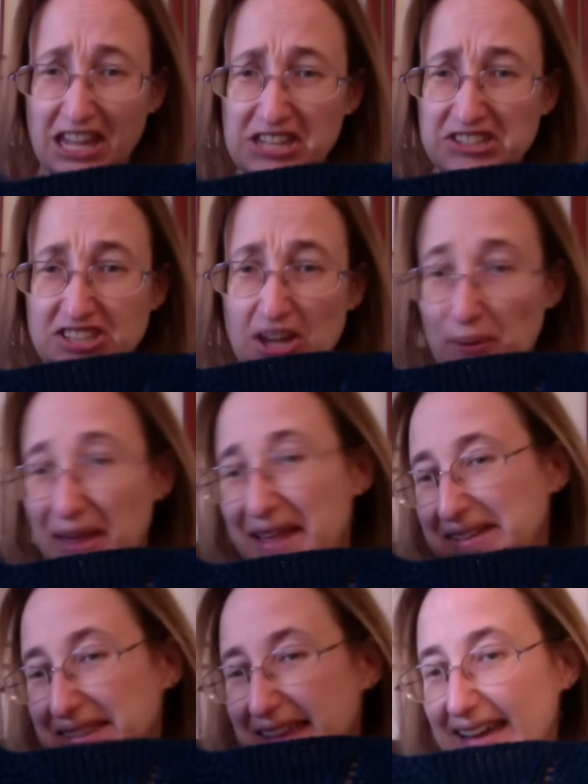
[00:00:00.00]
So
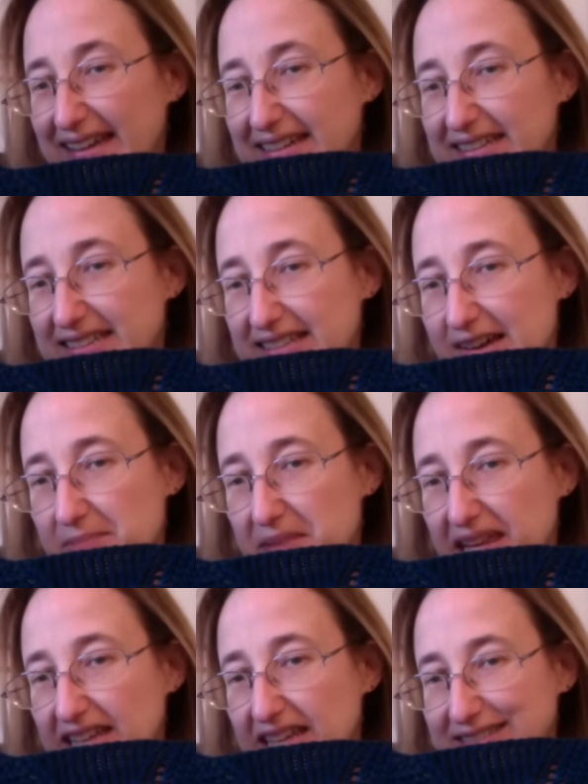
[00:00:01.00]
that is
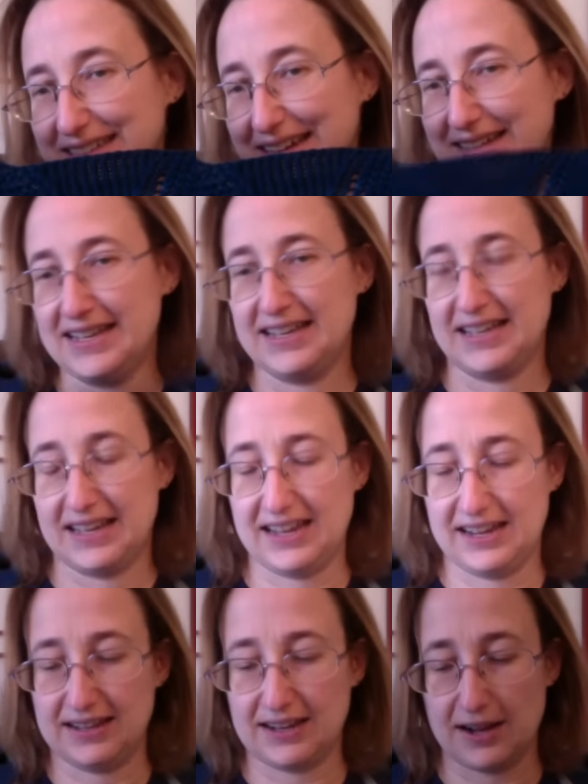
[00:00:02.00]
Hilda.
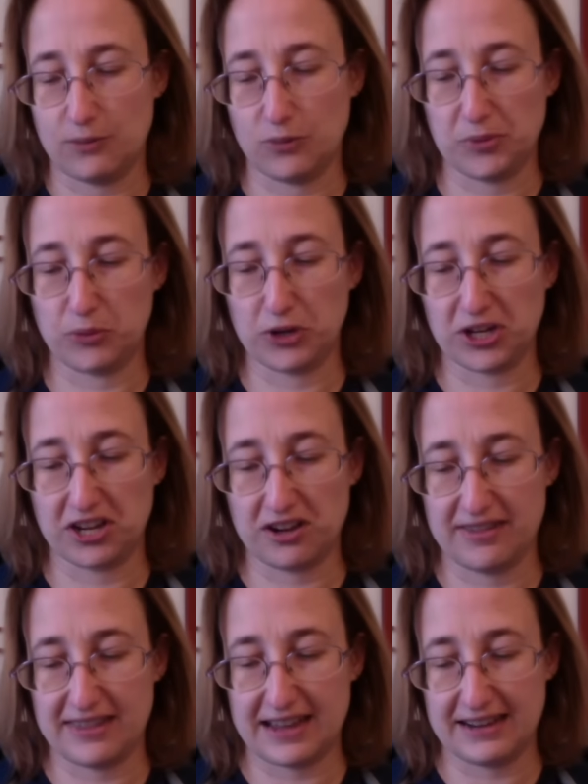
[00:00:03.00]
And I will be working
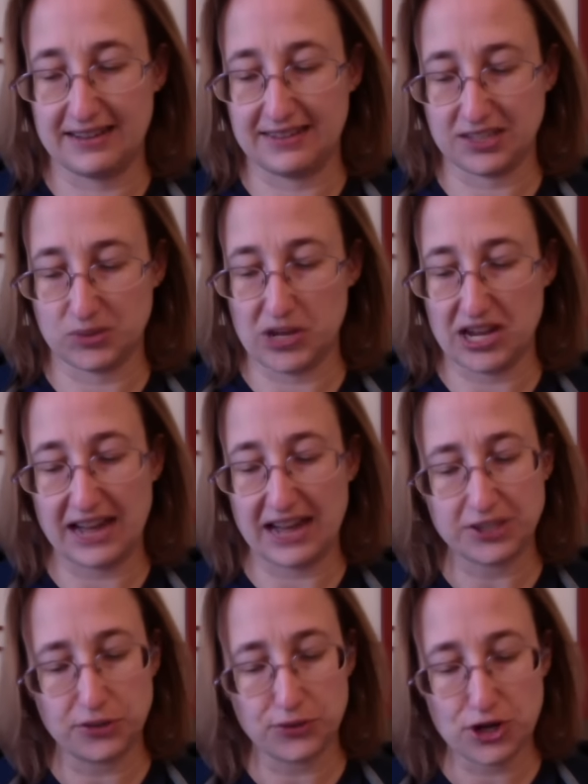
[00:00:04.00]
on that this week. I
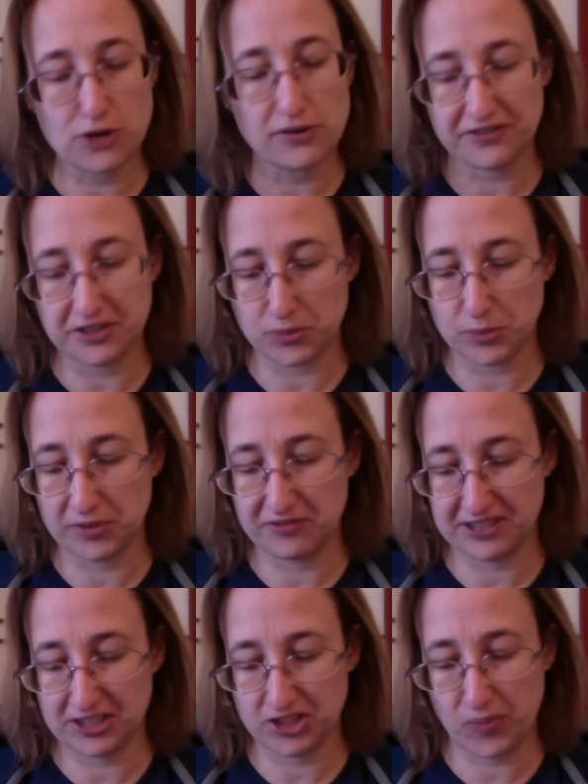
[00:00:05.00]
don't know if this will be
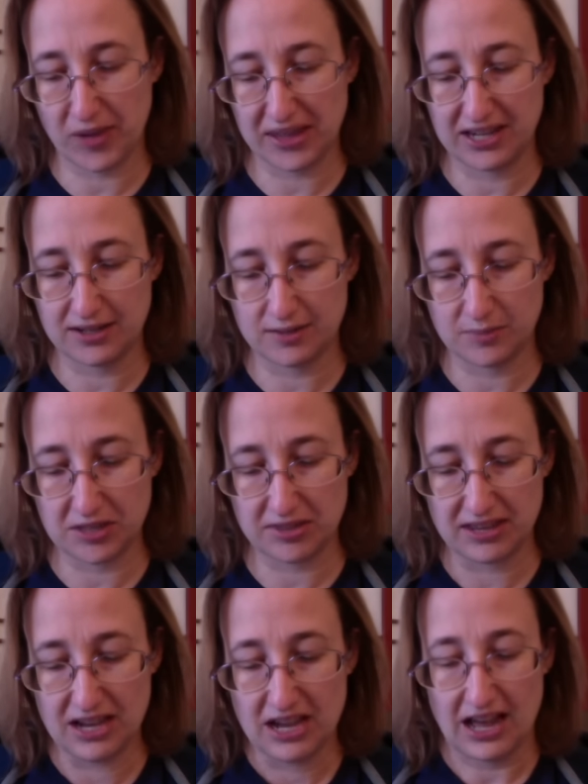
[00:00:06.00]
finished by the end of the
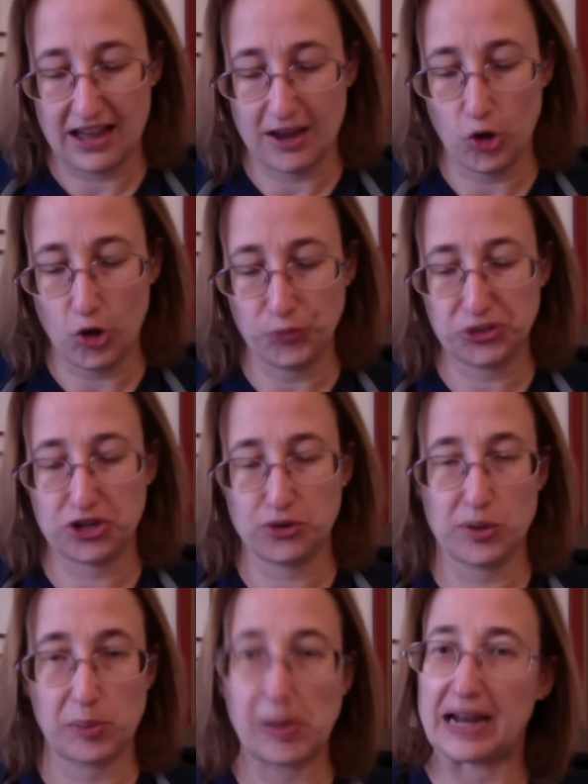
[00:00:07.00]
month. I hope so,
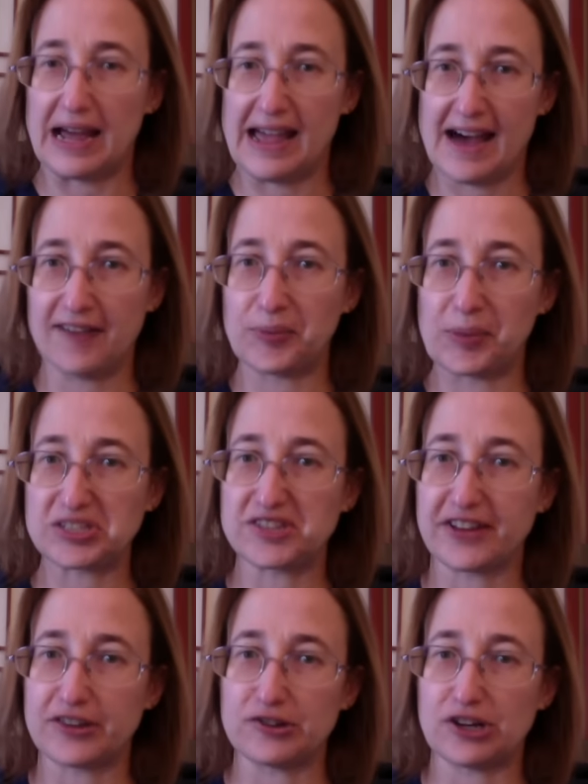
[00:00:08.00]
but I have a bunch of
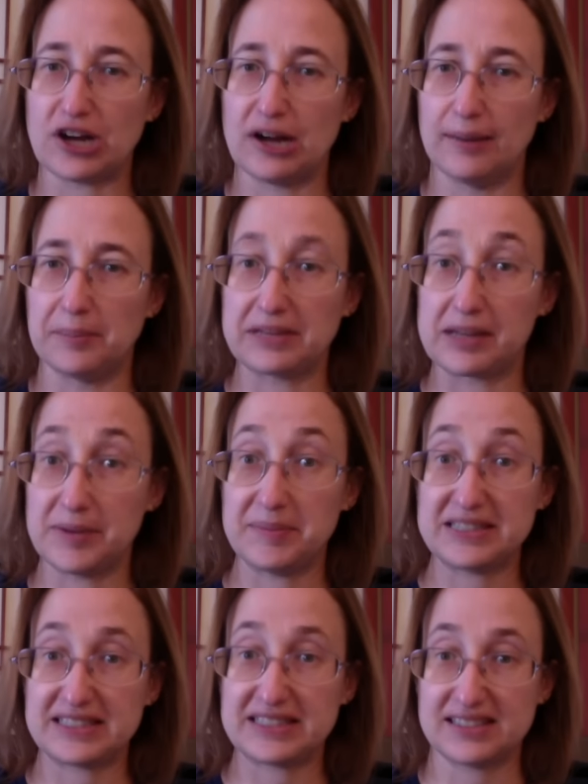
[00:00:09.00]
other
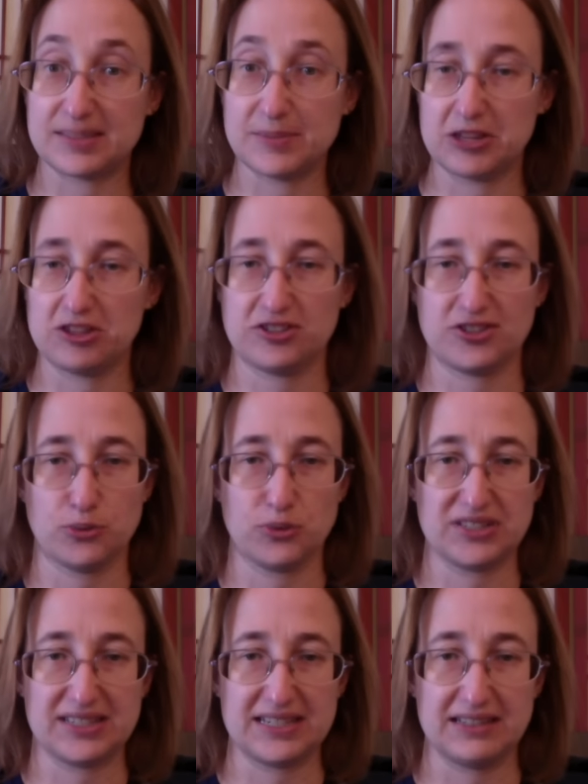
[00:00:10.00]
commitments this month, so we'll
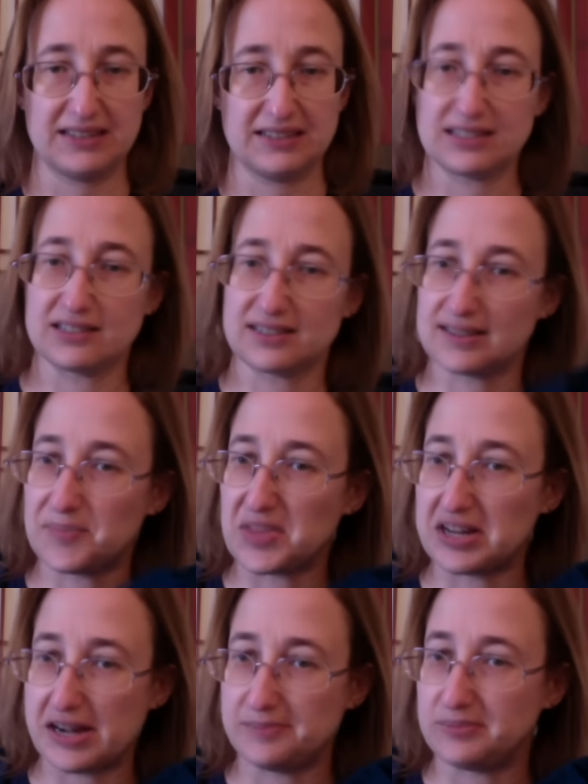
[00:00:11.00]
see. This is
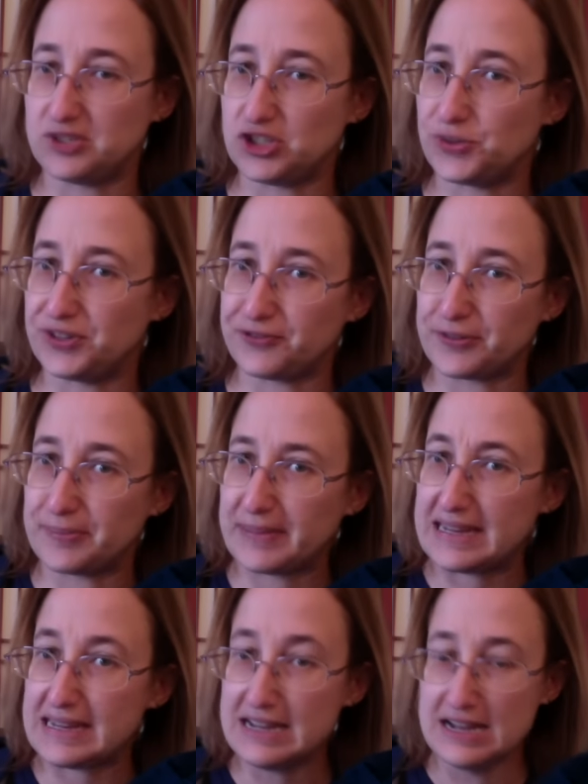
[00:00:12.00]
something I'm doing for
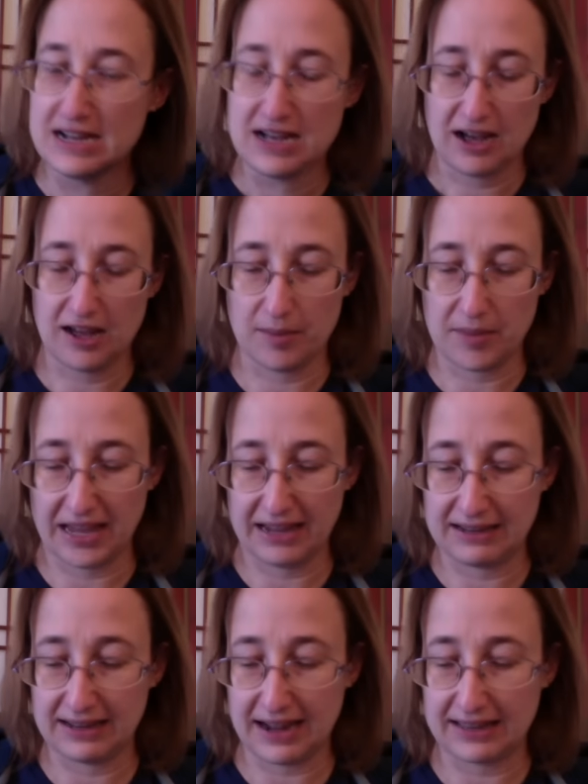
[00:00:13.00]
me,
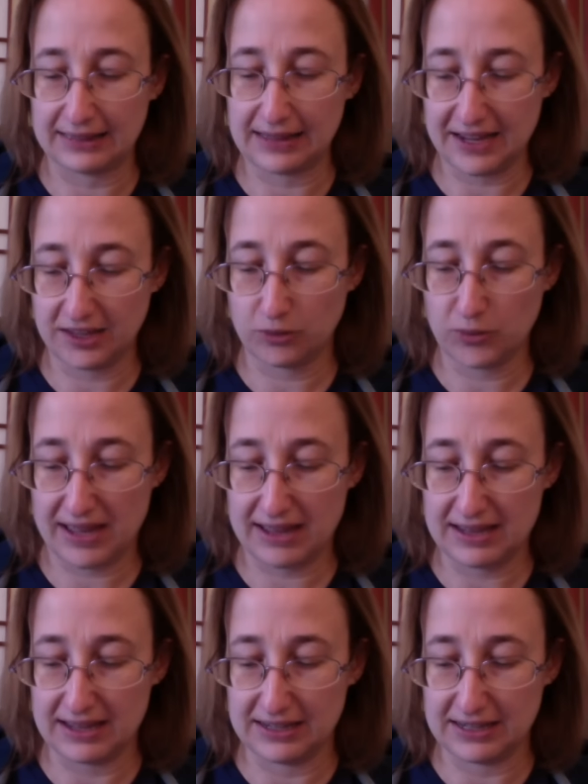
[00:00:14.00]
and I like the way
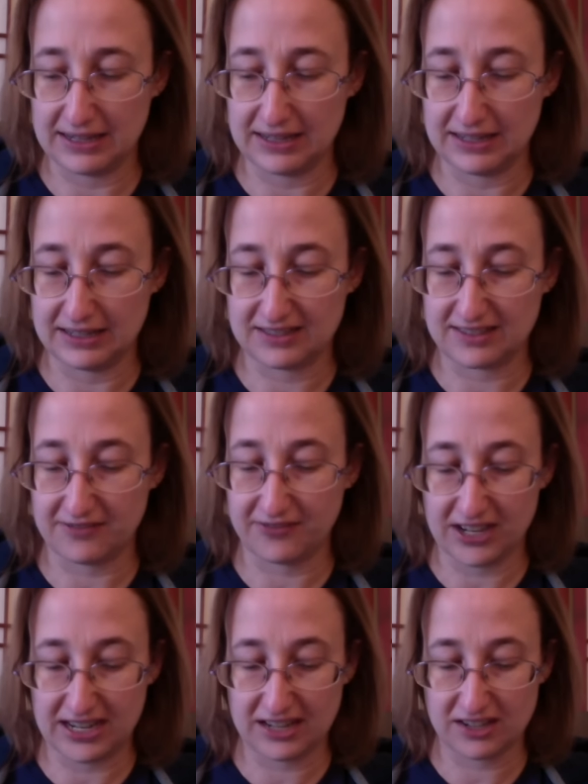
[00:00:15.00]
it is
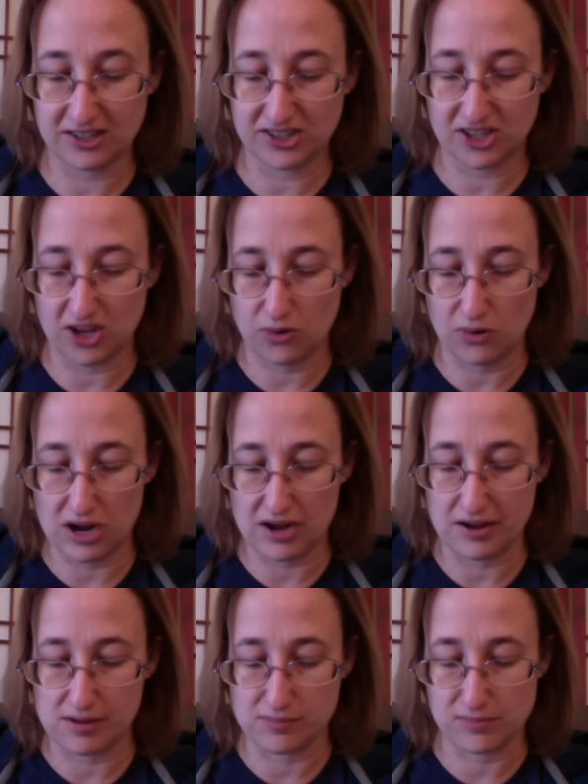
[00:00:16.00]
fitting, so
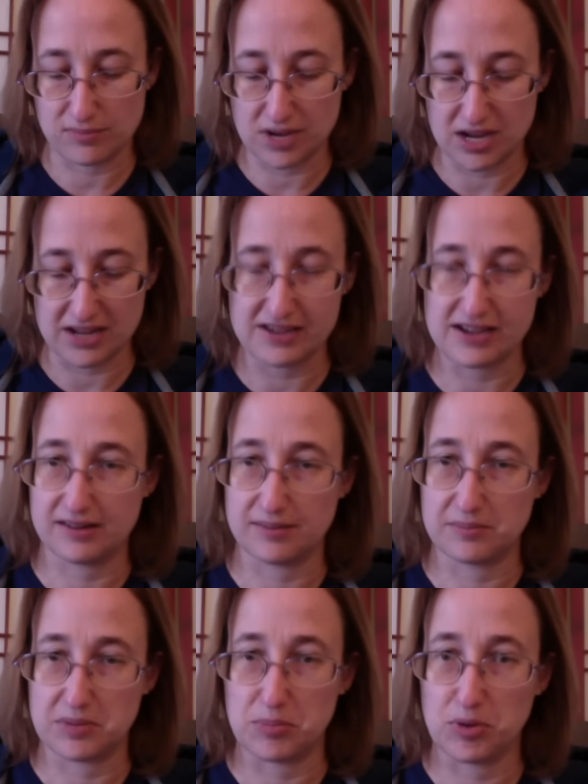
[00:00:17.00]
I
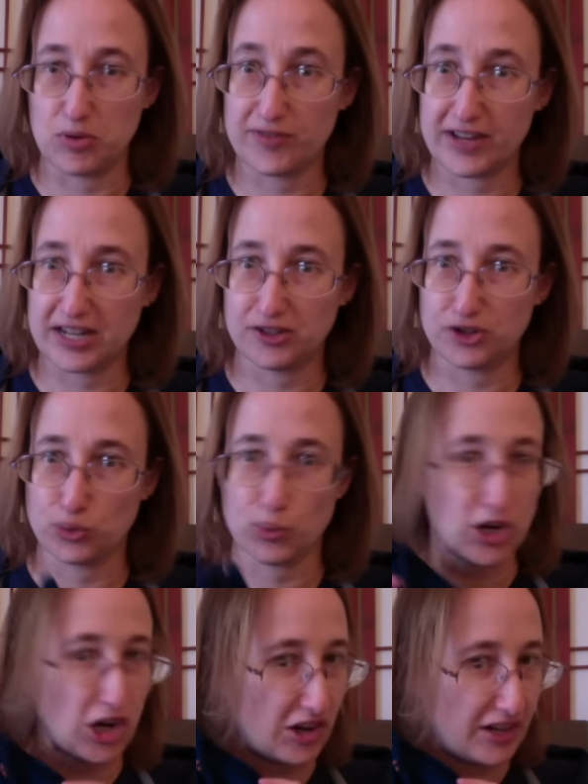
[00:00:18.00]
am motivated to
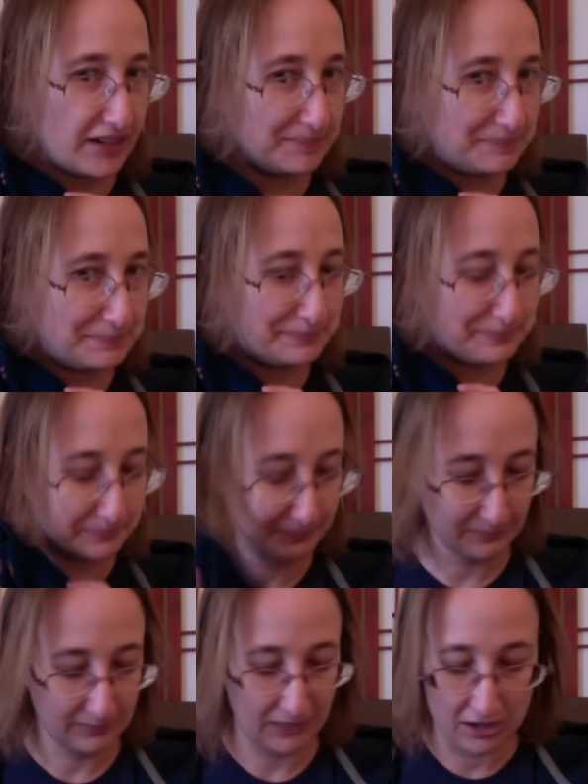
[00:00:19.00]
work on it.
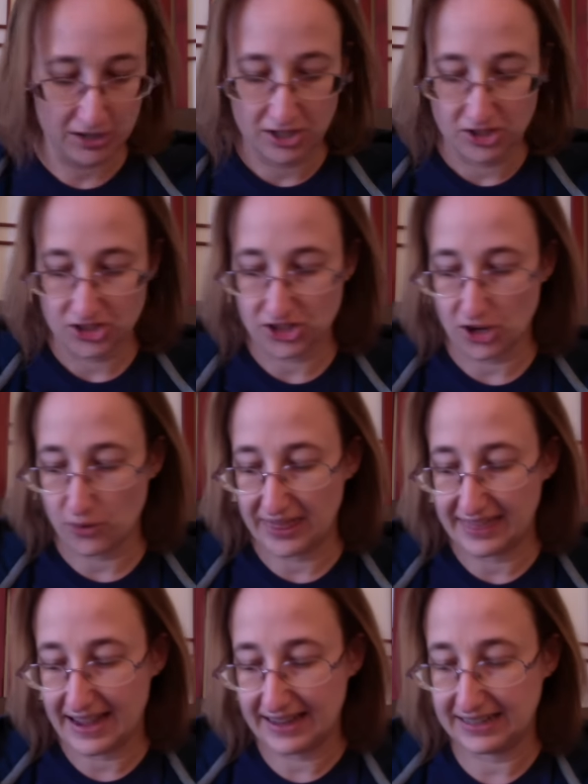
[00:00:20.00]
So
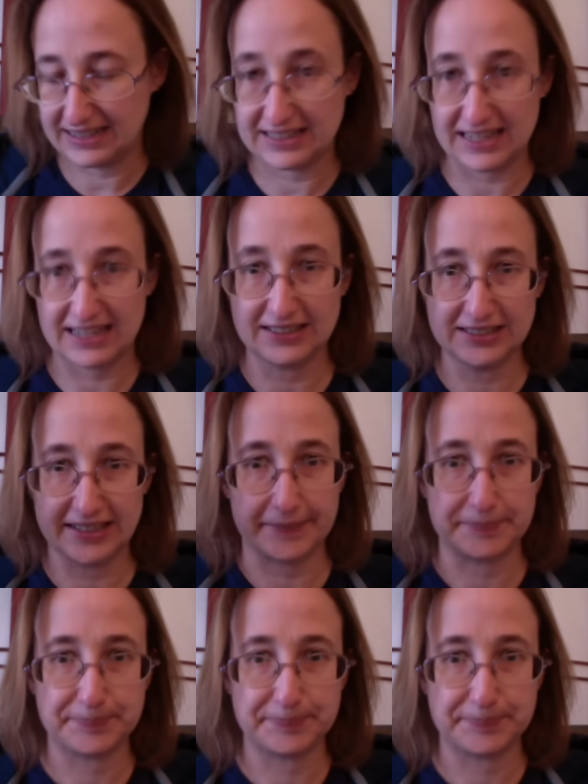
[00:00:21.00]
that is Hilda.